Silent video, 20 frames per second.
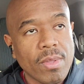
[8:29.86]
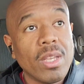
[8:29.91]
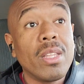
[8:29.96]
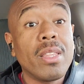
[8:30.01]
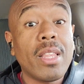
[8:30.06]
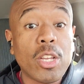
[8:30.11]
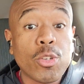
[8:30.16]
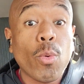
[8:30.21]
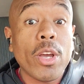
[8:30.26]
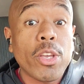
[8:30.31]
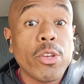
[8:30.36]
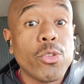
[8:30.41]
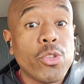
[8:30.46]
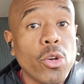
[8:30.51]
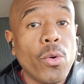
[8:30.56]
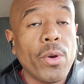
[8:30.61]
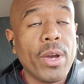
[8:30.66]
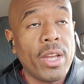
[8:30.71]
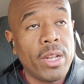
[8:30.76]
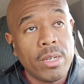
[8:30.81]
That's why you
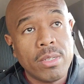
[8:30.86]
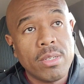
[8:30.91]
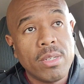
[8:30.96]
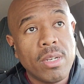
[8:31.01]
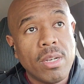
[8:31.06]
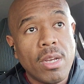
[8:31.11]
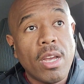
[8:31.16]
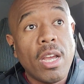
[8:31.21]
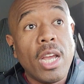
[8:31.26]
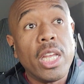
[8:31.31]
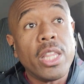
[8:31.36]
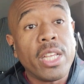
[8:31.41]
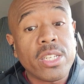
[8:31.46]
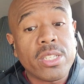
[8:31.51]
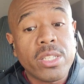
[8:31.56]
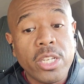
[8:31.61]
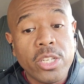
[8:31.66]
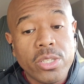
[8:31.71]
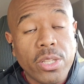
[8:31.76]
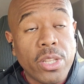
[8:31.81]
do it. This
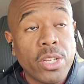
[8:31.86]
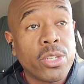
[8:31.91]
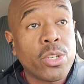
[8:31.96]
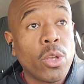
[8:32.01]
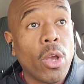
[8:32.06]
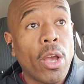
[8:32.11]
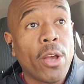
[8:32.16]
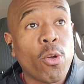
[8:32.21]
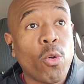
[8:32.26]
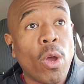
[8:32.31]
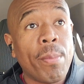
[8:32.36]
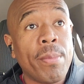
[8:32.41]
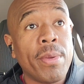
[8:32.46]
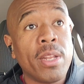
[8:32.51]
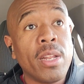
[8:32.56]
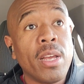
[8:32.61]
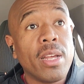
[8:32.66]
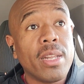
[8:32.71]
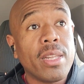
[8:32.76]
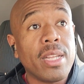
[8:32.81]

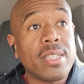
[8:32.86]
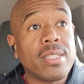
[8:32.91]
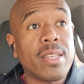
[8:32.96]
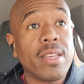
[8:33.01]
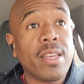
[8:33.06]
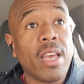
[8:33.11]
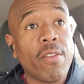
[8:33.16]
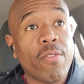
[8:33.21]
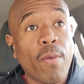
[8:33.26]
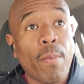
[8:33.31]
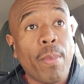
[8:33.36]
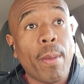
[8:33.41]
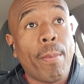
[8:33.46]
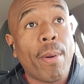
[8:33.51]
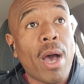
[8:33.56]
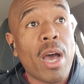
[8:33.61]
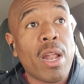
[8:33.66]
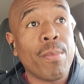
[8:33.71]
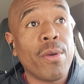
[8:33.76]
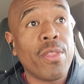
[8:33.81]
equipment needs to get from the
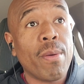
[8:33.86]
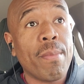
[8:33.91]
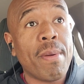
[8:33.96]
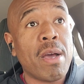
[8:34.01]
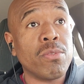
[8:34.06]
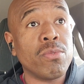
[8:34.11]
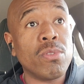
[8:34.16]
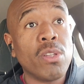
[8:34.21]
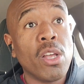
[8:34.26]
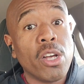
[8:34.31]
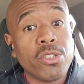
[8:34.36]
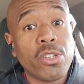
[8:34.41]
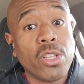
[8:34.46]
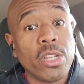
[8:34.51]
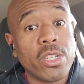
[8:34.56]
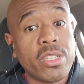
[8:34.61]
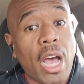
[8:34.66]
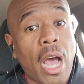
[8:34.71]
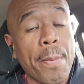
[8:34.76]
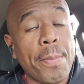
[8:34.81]
bottom of the mountain to
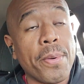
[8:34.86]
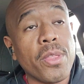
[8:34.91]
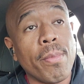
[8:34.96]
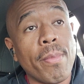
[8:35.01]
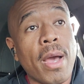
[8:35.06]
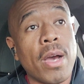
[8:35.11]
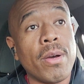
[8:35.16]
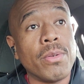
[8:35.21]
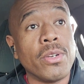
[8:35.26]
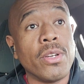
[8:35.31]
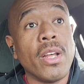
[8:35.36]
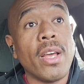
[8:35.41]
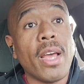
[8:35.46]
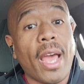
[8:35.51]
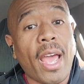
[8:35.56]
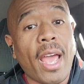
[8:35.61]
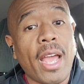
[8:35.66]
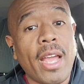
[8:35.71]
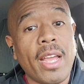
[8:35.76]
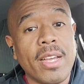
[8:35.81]
the top of the mountain.
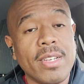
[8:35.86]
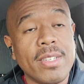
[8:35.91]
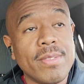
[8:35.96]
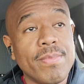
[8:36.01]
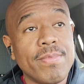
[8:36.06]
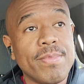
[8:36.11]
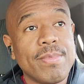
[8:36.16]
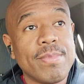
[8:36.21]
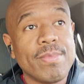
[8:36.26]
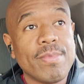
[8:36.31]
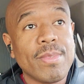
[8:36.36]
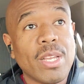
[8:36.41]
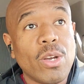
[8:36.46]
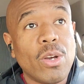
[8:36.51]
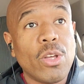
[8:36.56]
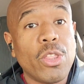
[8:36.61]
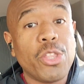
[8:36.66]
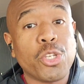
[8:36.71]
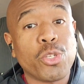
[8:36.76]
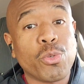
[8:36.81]
Hey,
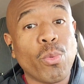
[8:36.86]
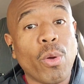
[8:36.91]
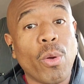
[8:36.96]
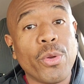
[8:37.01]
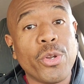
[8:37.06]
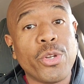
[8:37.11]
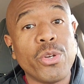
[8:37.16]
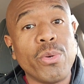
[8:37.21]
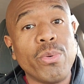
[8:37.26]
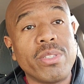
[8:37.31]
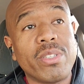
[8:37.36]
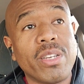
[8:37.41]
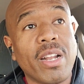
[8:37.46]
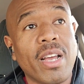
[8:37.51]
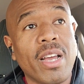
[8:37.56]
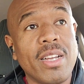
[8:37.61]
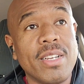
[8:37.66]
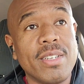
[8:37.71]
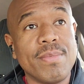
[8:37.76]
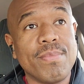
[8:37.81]
this is what we're doing
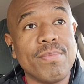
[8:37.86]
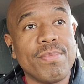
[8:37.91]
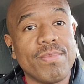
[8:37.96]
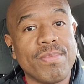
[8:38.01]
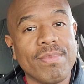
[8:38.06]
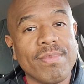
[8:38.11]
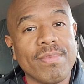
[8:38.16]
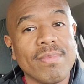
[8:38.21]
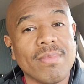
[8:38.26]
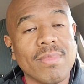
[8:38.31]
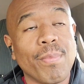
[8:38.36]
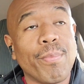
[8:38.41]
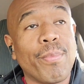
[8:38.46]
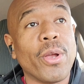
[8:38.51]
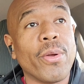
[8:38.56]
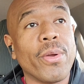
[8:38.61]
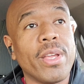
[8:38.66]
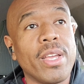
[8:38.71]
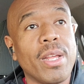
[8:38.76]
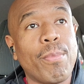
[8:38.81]
today.
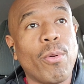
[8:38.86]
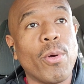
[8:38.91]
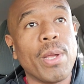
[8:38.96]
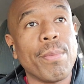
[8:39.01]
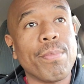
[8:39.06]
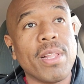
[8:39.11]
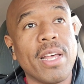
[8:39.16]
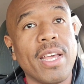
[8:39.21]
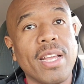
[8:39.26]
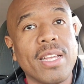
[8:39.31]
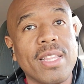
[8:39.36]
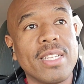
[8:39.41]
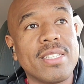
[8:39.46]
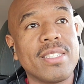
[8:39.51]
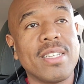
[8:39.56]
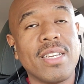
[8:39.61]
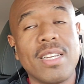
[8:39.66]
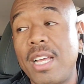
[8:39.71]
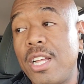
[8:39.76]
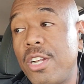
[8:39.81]
Period. Point blank.
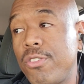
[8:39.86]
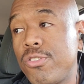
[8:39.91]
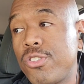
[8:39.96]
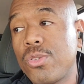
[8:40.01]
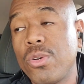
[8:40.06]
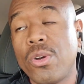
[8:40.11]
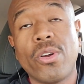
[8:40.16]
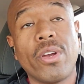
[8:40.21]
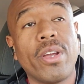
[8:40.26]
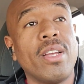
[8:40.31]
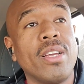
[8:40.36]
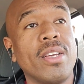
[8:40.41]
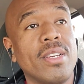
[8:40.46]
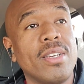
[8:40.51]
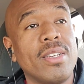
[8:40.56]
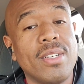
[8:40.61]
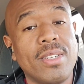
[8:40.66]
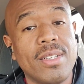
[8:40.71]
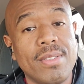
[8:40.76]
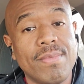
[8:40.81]
That's it. End of story. You
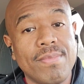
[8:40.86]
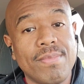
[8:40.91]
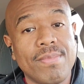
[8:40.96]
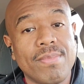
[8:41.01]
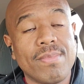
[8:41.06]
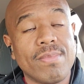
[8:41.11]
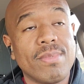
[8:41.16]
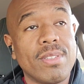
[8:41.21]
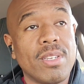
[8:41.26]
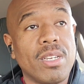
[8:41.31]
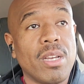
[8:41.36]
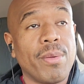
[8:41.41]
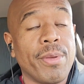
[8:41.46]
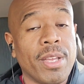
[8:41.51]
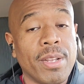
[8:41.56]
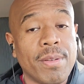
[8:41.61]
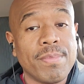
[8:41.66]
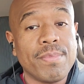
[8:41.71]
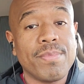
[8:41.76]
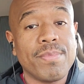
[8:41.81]
know what I mean?